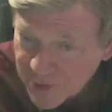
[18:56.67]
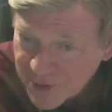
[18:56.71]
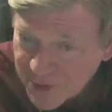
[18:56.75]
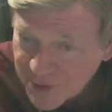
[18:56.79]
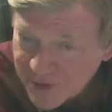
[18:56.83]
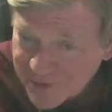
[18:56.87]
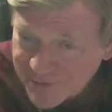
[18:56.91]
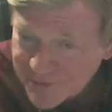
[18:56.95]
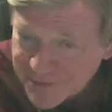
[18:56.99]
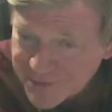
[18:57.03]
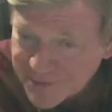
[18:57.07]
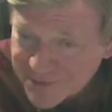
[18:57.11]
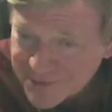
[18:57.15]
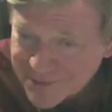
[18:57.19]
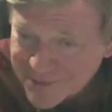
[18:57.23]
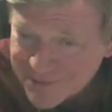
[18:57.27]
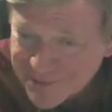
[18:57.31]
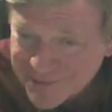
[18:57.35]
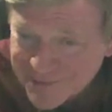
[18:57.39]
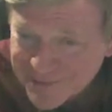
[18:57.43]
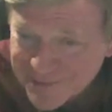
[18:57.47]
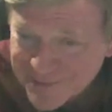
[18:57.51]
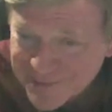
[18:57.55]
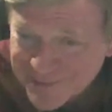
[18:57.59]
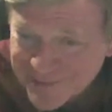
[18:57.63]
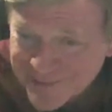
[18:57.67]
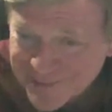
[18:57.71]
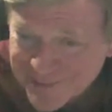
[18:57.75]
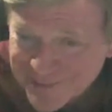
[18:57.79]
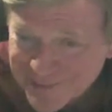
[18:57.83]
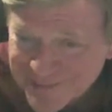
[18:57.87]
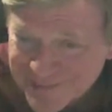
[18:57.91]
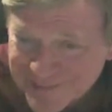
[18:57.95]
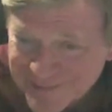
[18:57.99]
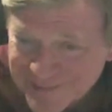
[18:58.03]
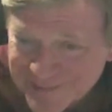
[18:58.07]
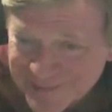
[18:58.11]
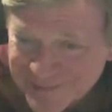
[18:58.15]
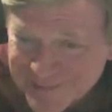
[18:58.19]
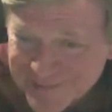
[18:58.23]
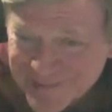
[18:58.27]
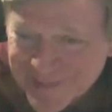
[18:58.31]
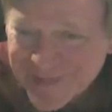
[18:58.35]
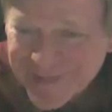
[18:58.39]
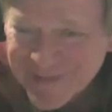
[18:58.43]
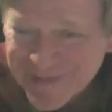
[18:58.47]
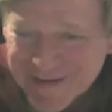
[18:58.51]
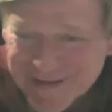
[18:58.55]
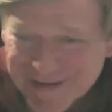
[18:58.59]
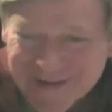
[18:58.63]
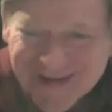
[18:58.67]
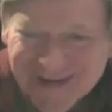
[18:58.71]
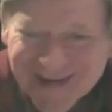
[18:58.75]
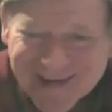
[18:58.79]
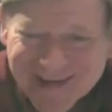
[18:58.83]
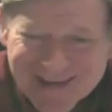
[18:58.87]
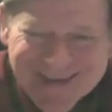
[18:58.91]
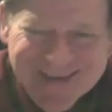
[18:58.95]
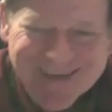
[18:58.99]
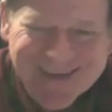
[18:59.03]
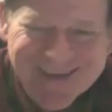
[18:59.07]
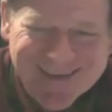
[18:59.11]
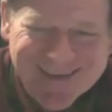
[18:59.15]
11 on that D.